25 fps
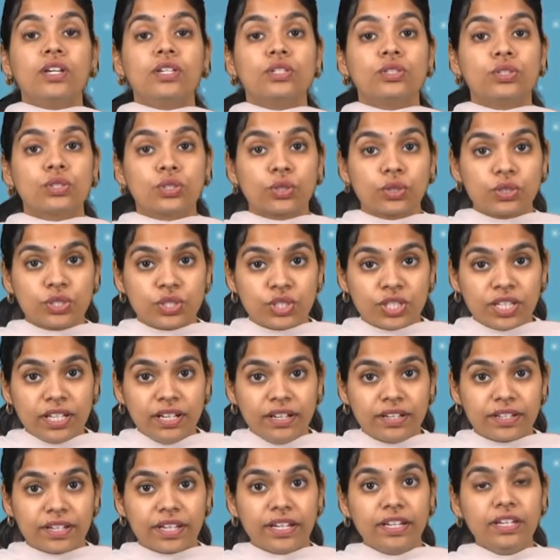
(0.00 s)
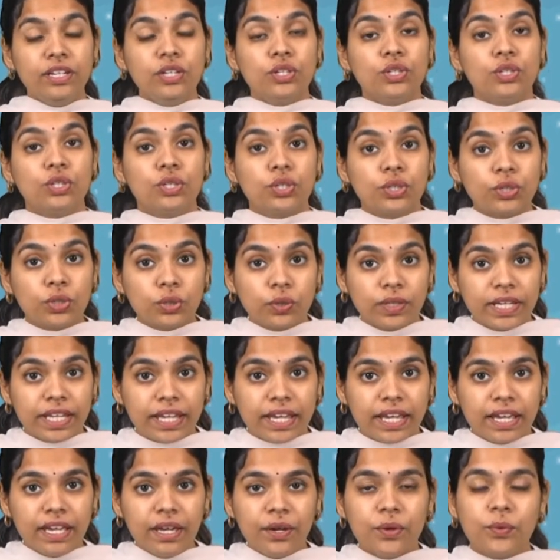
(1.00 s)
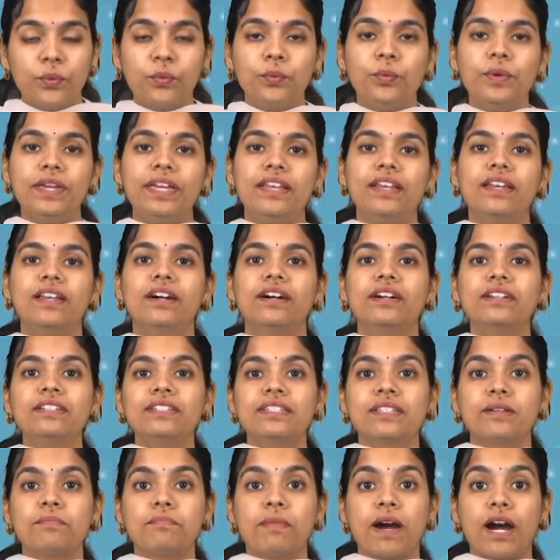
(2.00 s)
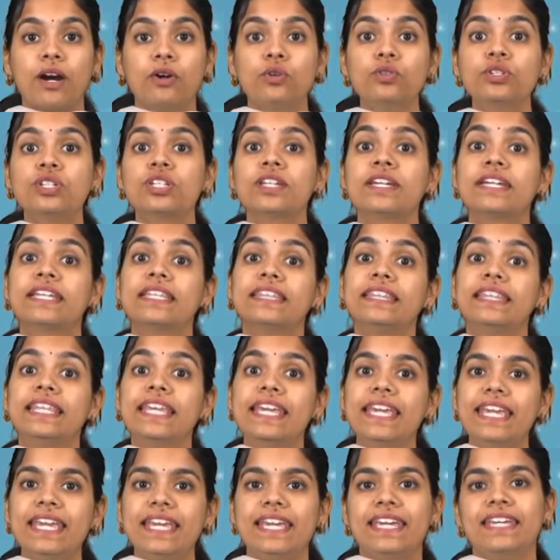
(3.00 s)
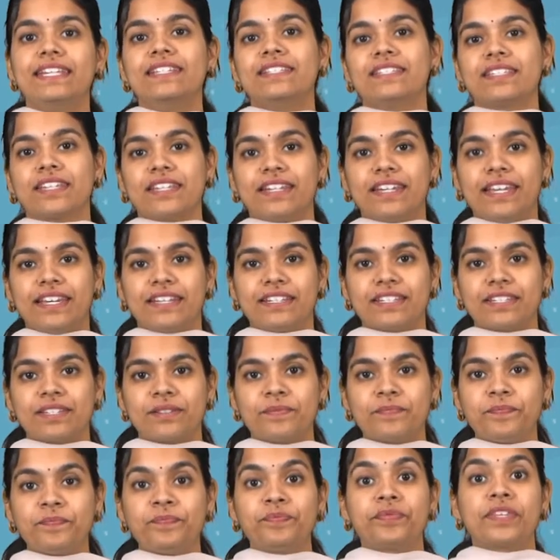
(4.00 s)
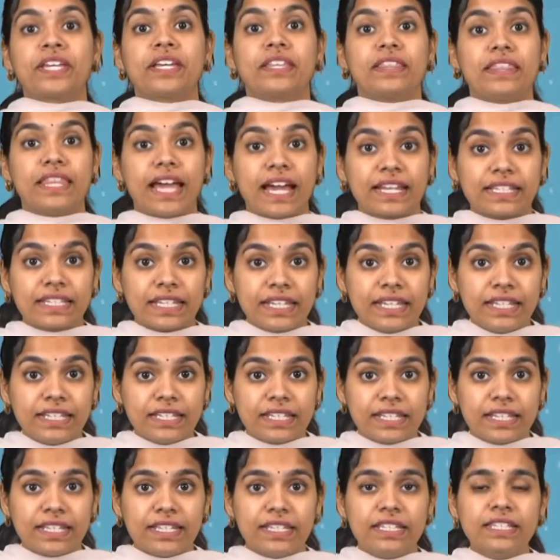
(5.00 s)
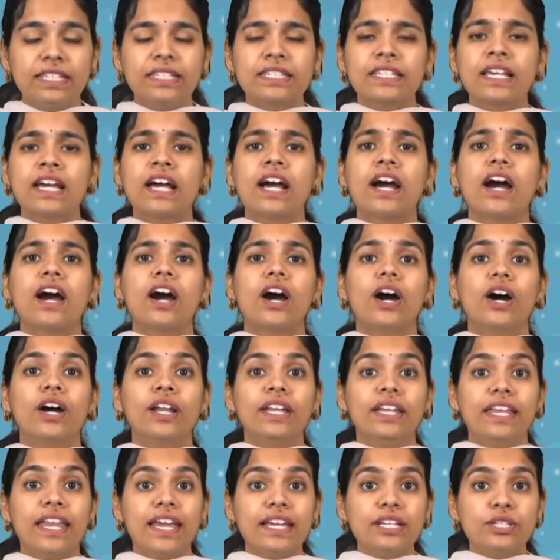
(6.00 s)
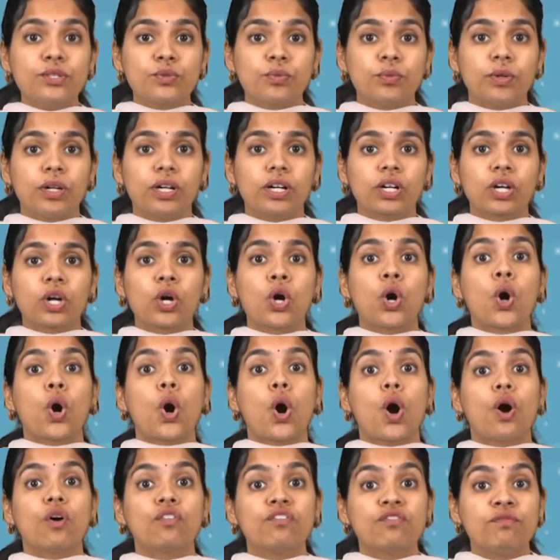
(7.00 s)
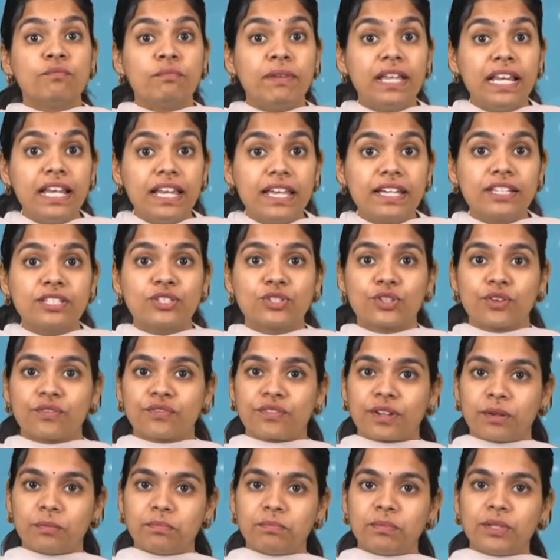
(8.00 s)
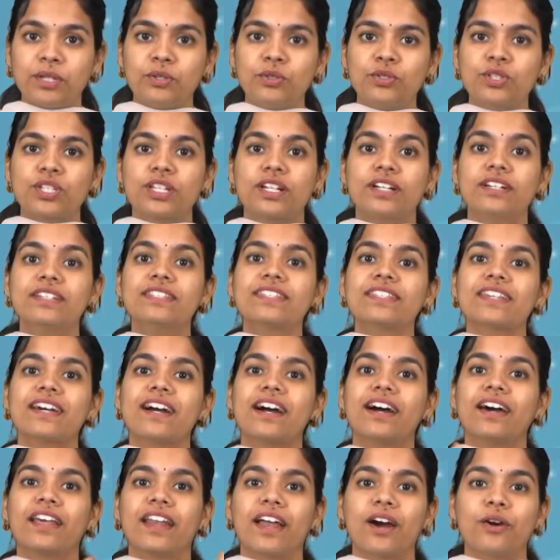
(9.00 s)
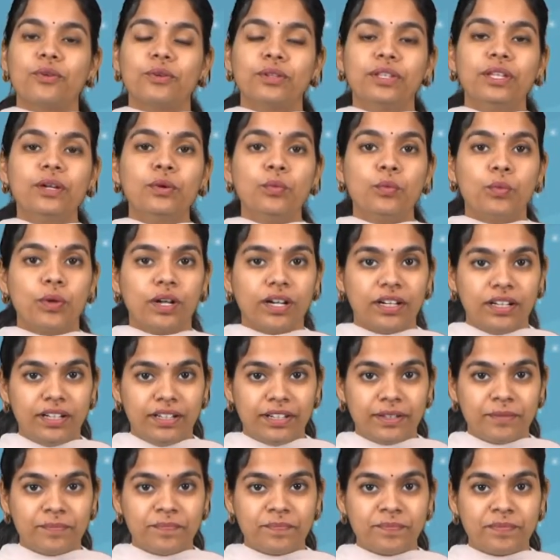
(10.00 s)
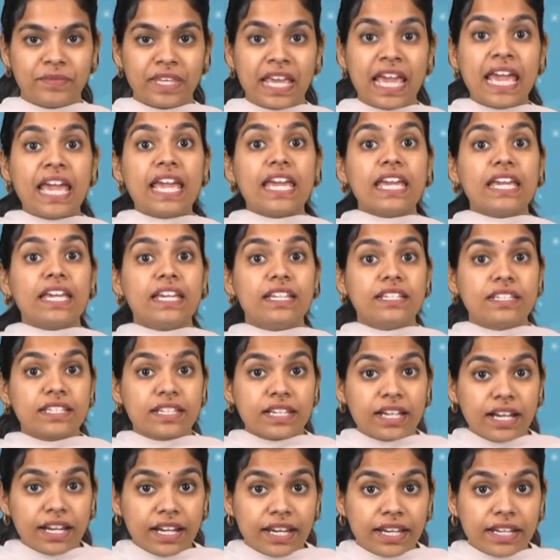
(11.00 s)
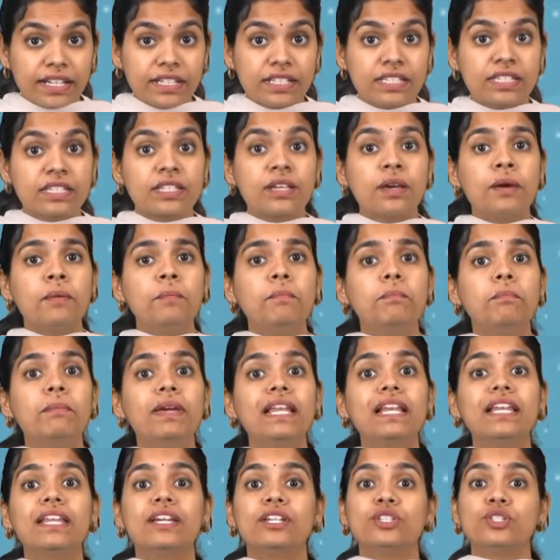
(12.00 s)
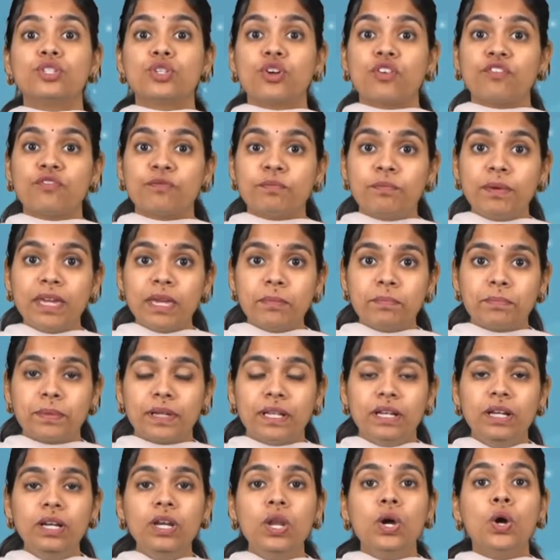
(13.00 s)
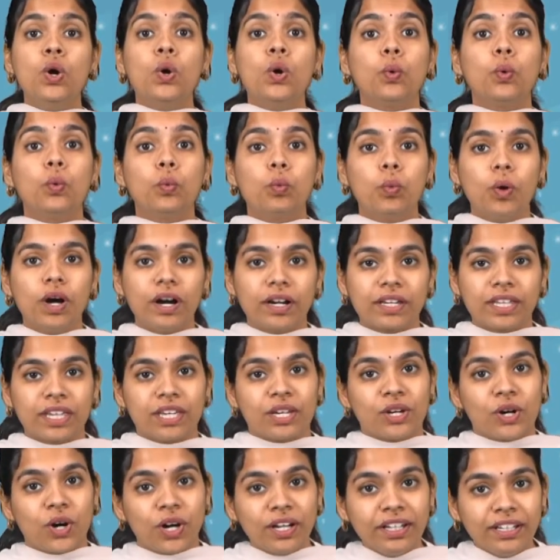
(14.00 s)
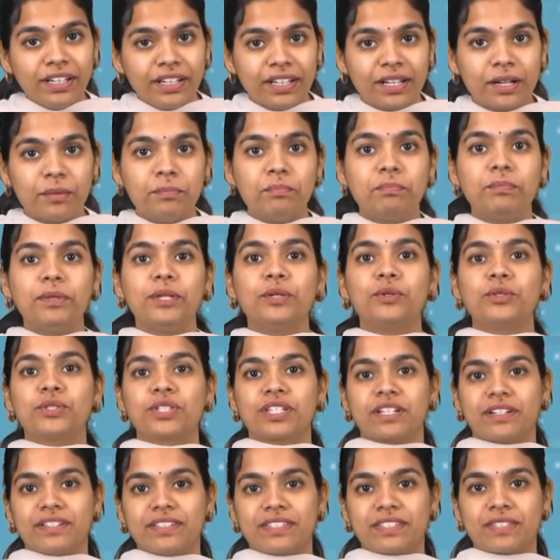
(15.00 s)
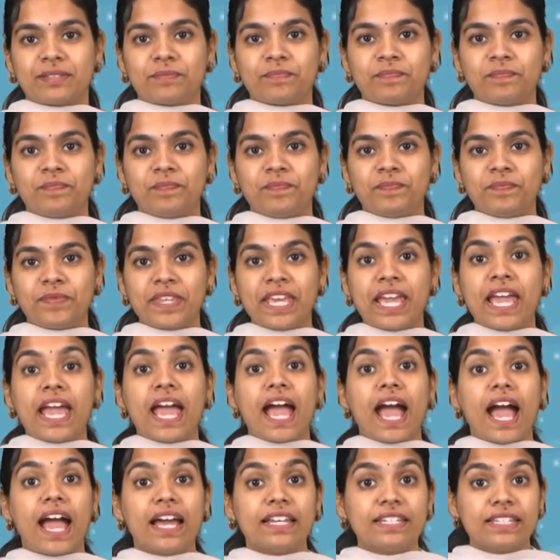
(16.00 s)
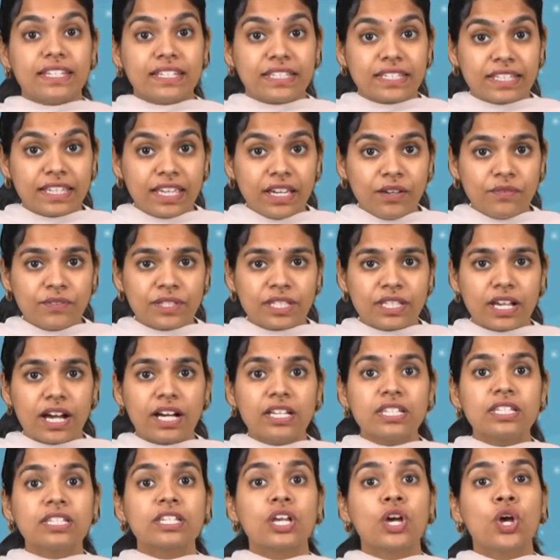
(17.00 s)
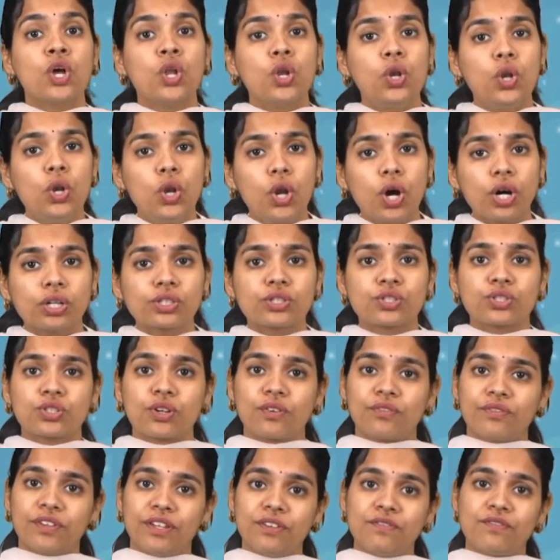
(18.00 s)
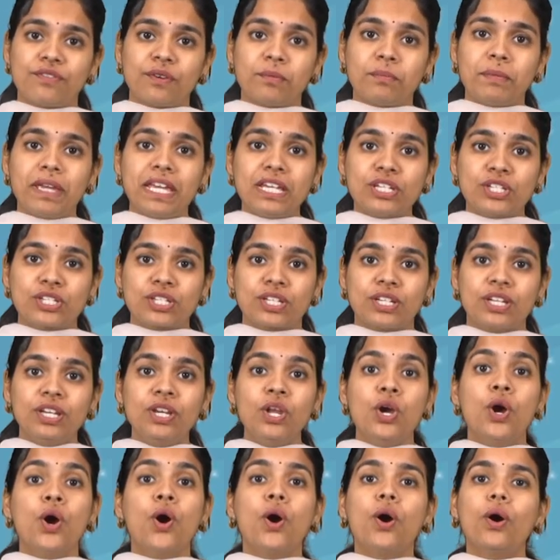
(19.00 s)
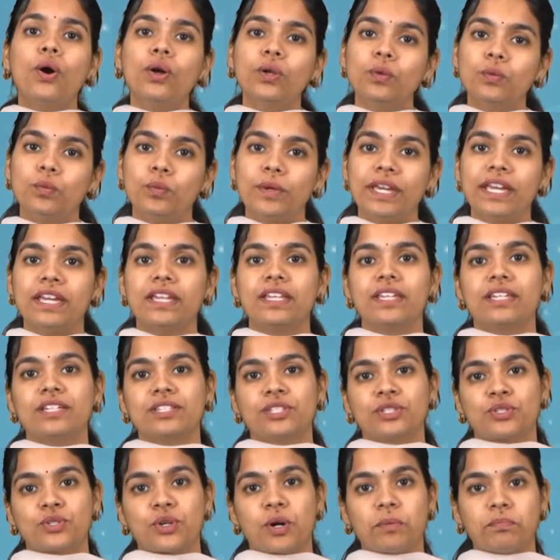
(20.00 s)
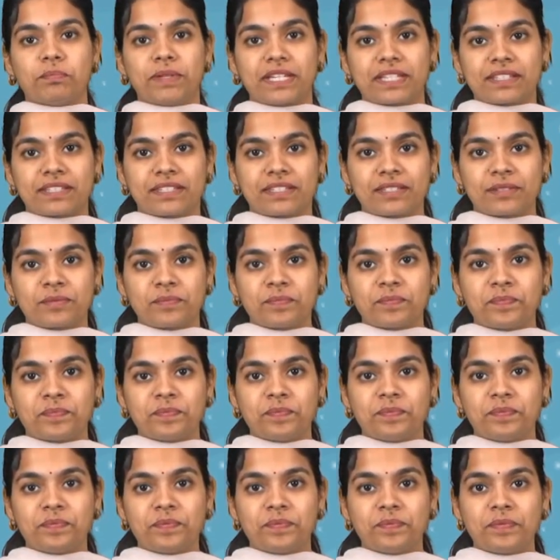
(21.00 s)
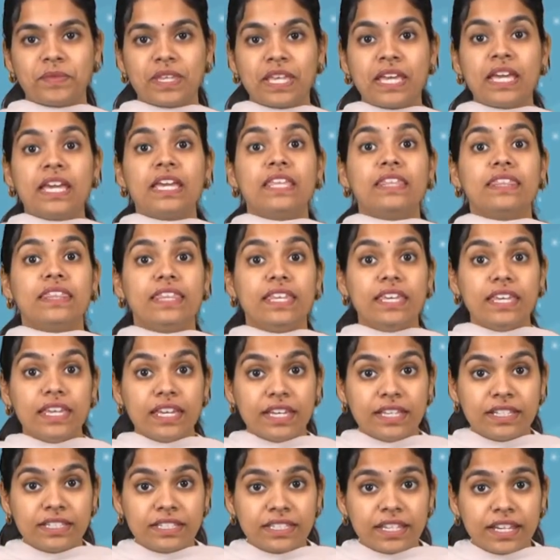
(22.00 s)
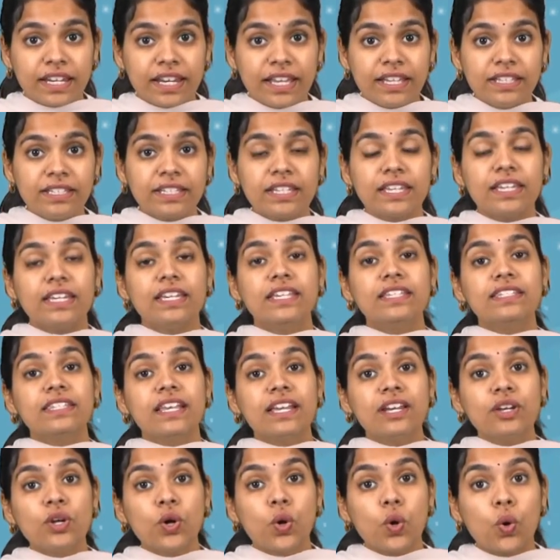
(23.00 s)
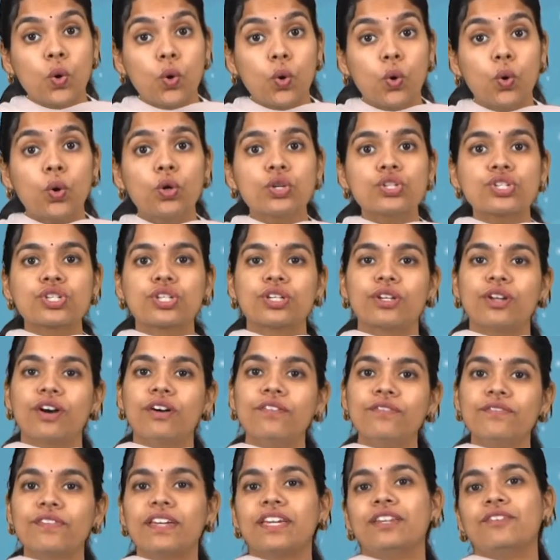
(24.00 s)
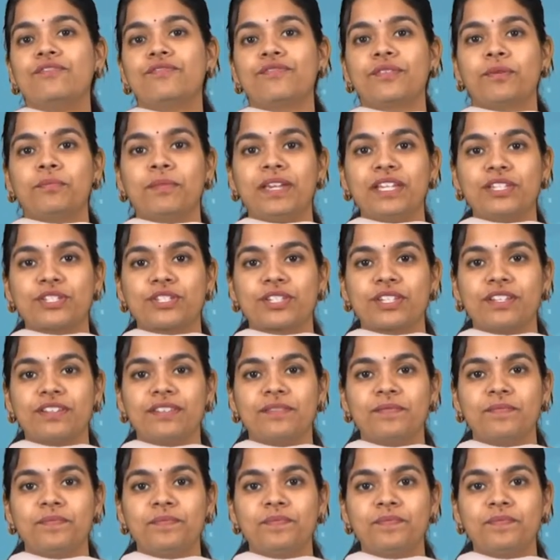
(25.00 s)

So, children, today we learnt about the internet, that it is a network of millions of computers around the world. It connects millions of people working on computers, and it gives us lots of information on various topics. The internet is an ocean of information.